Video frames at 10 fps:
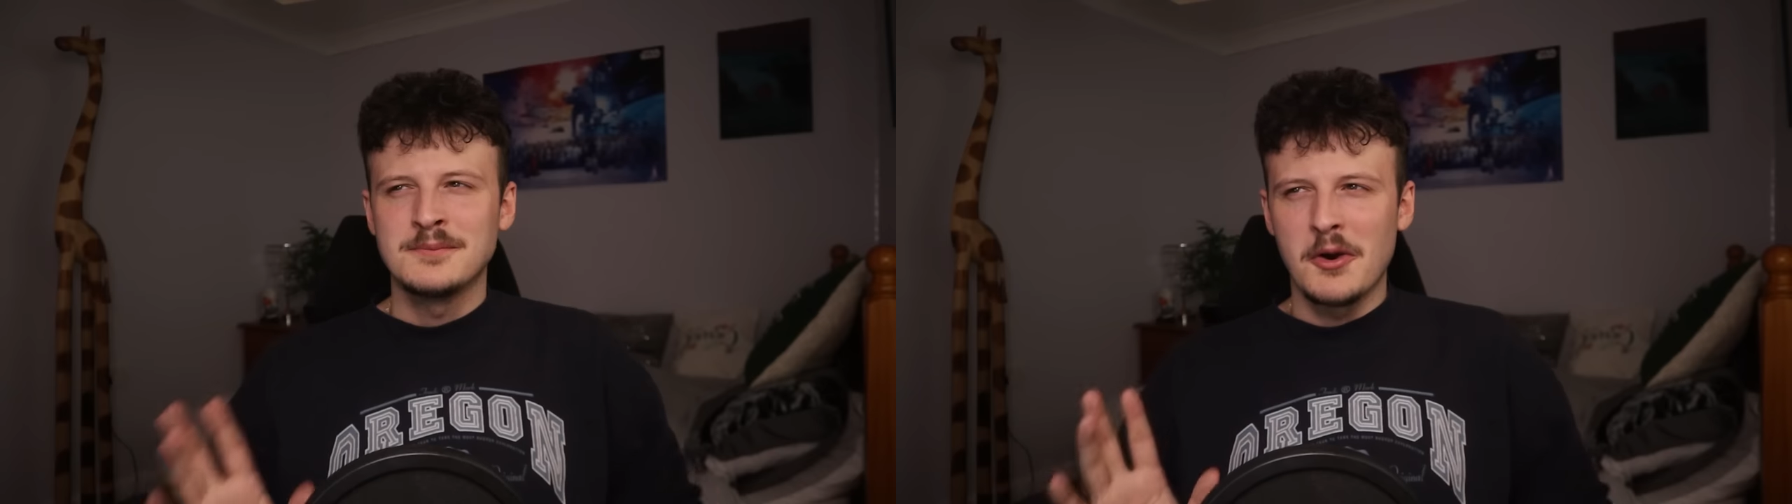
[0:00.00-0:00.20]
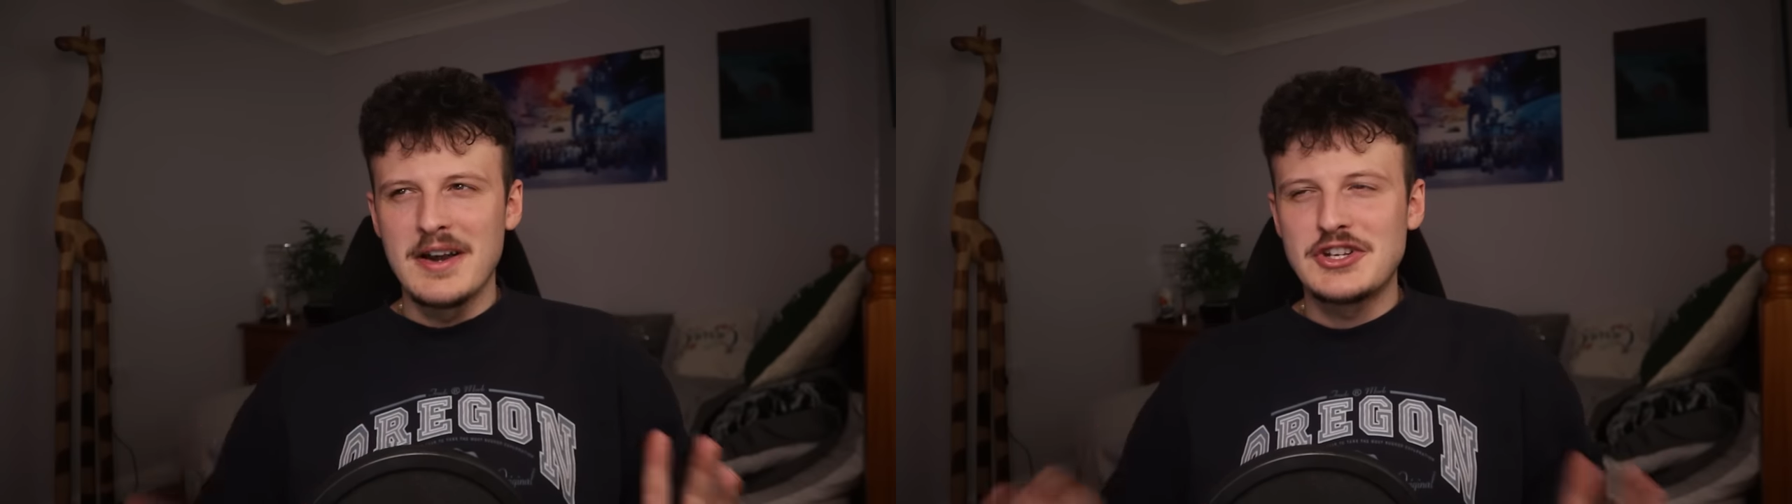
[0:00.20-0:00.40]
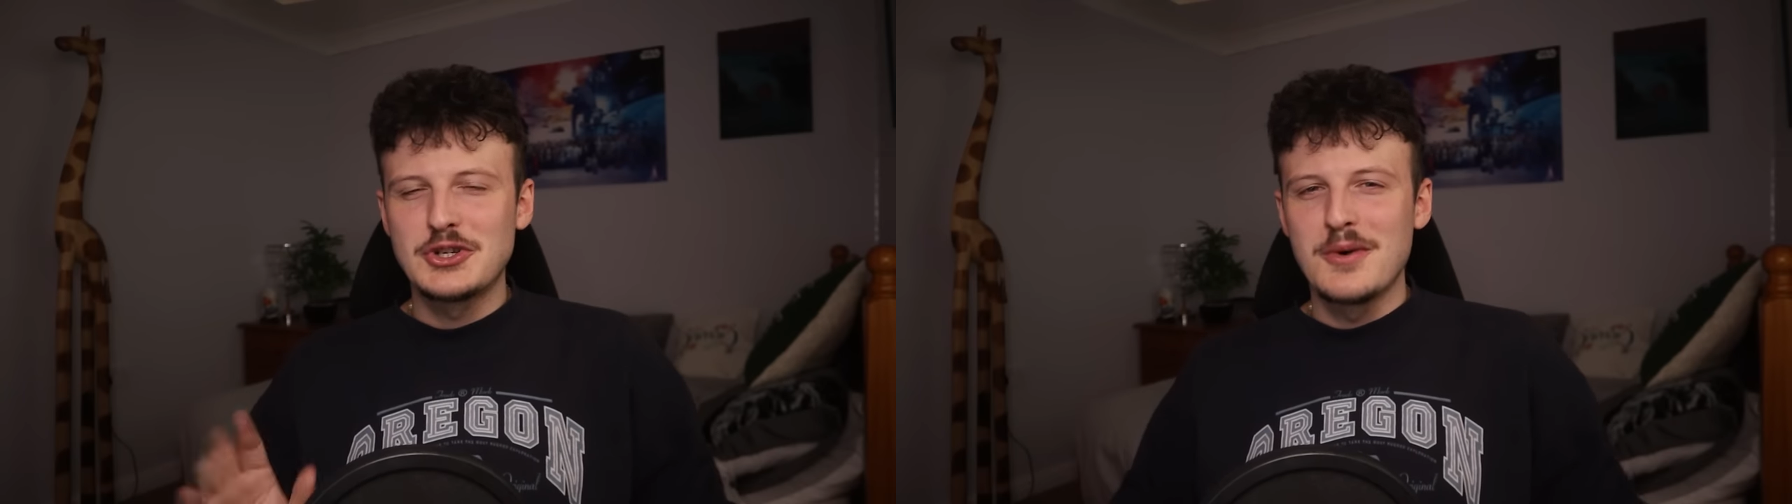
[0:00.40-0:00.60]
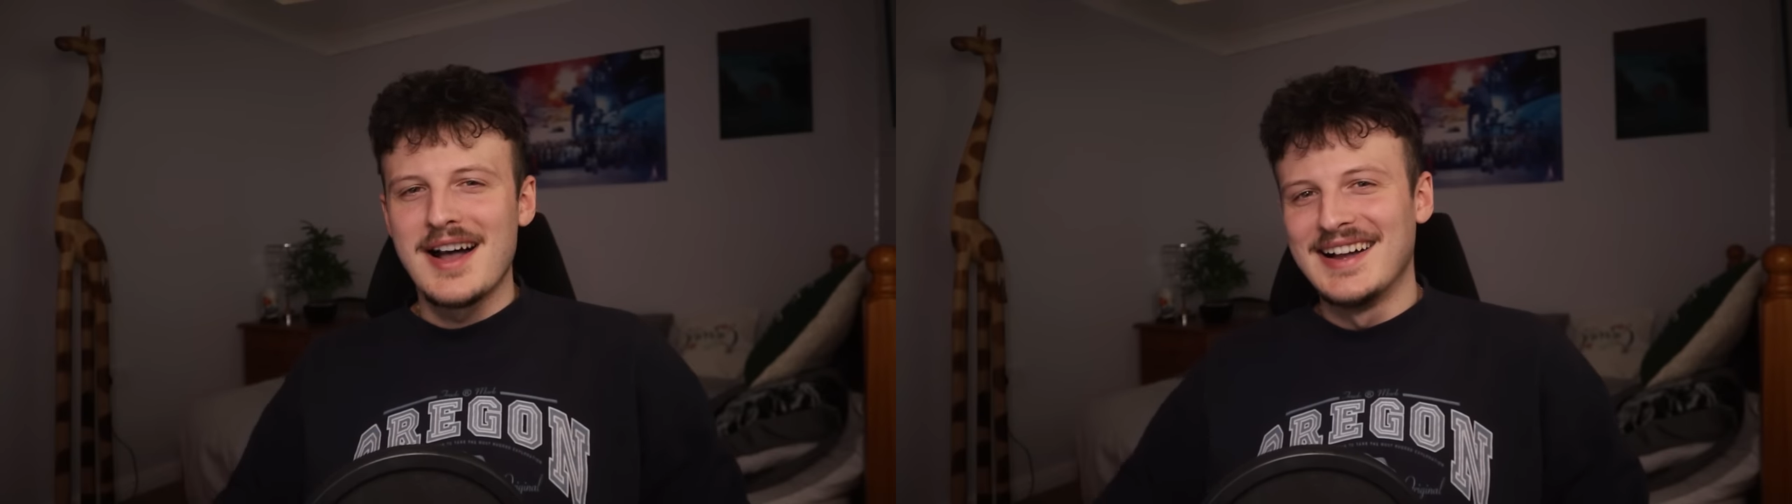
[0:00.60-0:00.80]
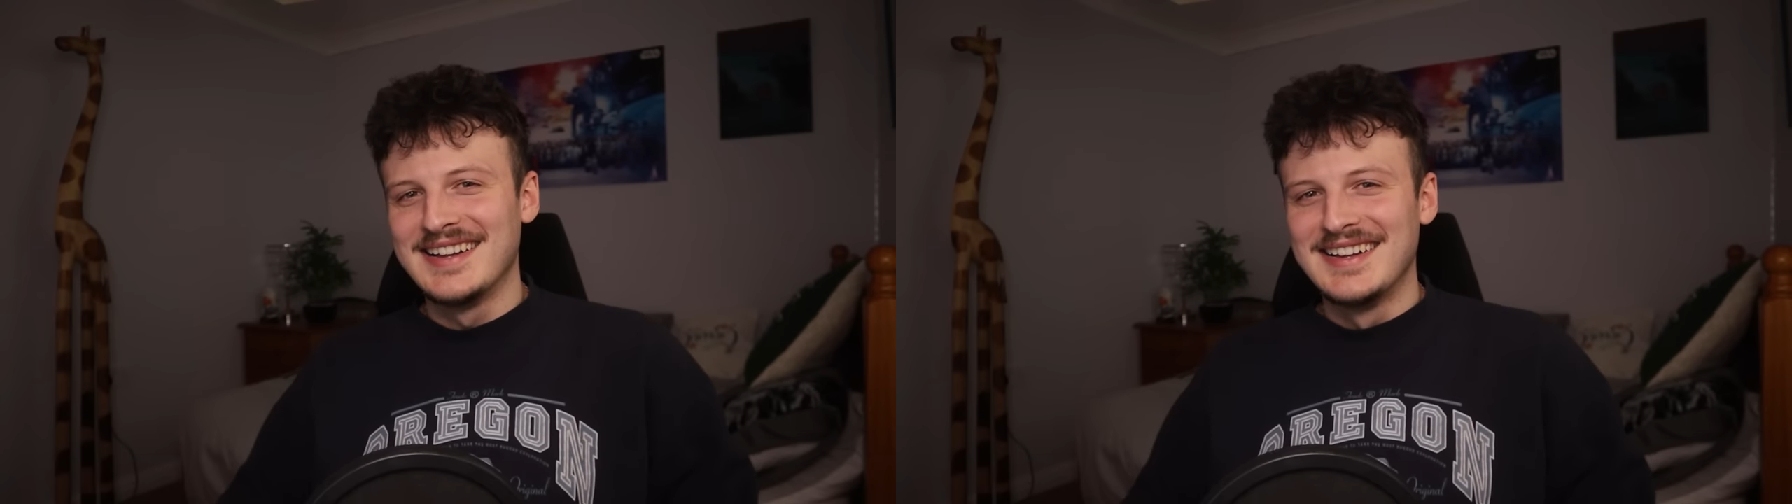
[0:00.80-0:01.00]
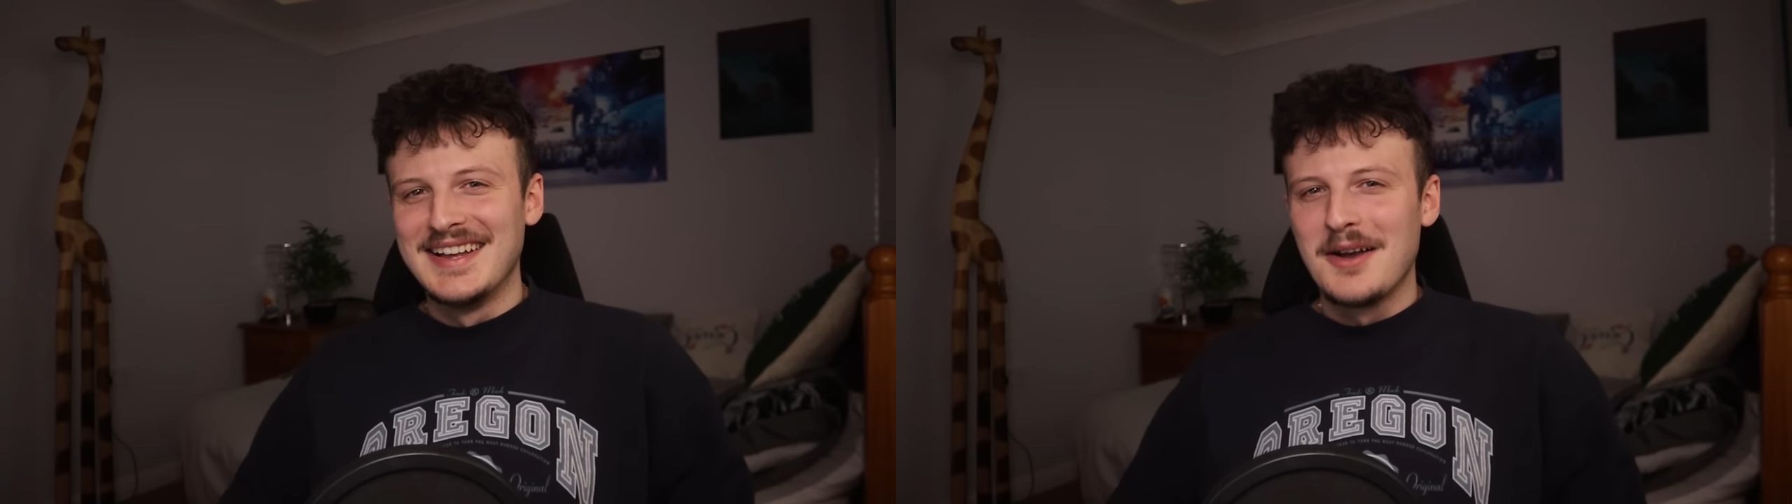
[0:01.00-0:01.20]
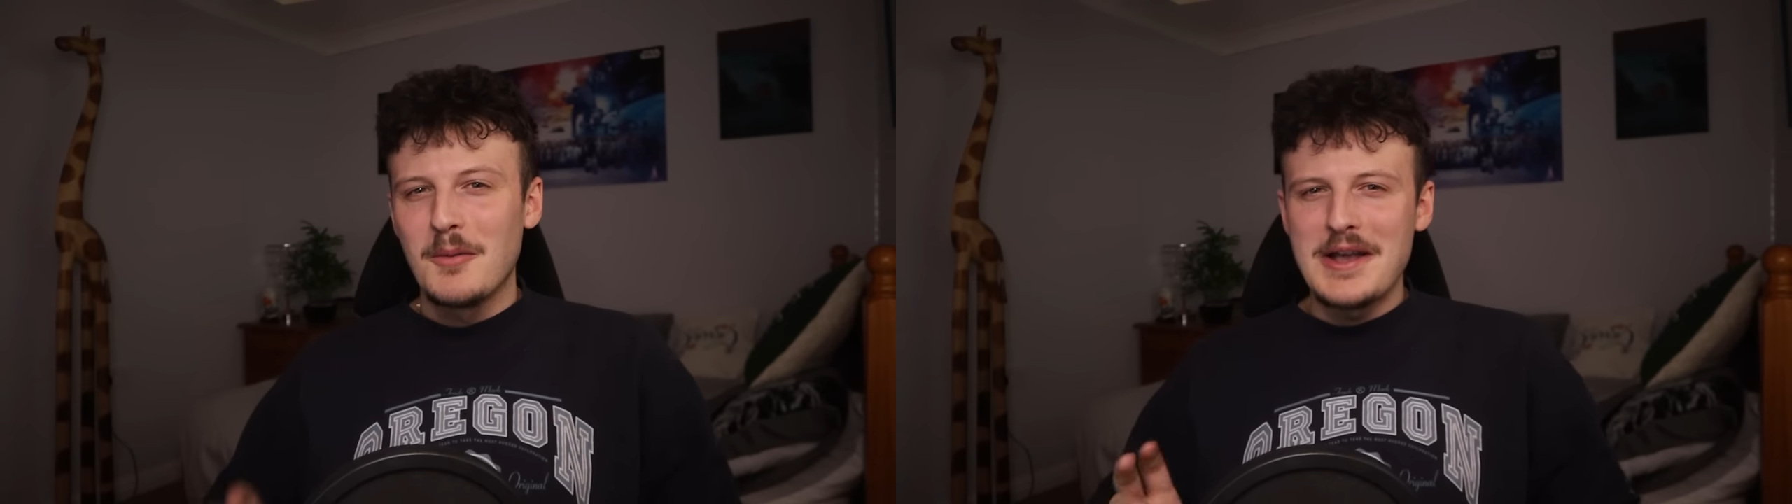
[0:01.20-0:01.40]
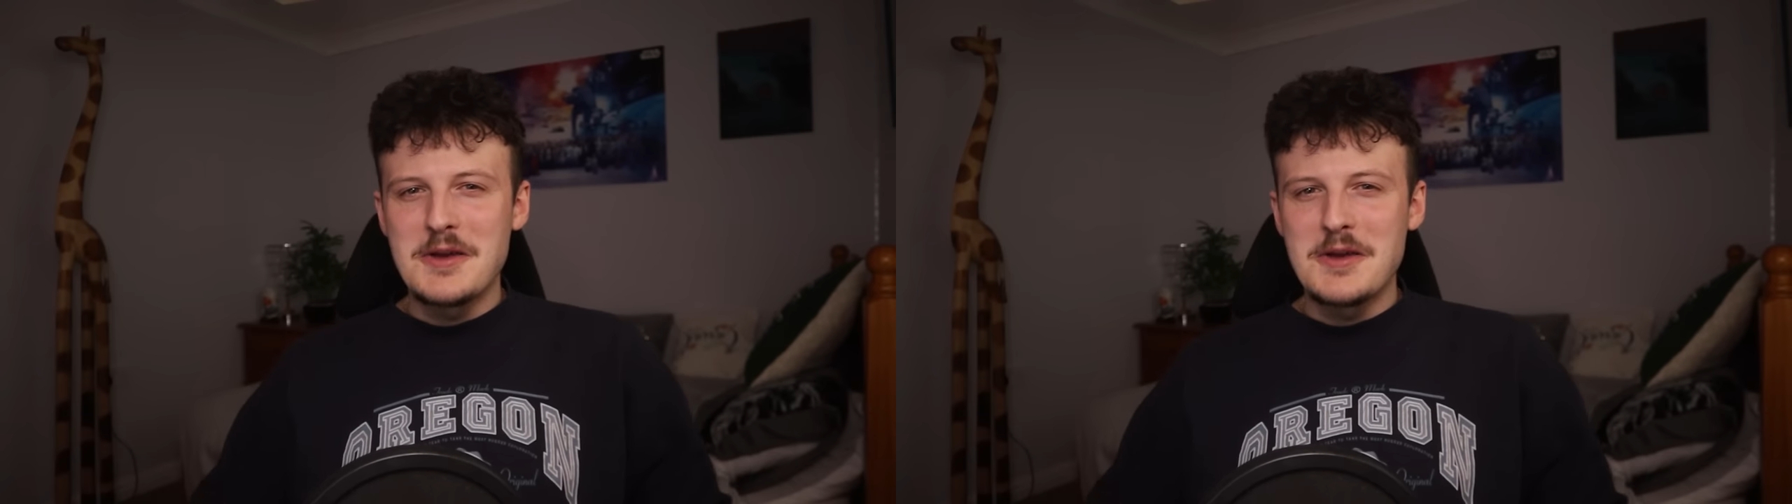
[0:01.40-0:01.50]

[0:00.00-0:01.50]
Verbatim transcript: Not really sure where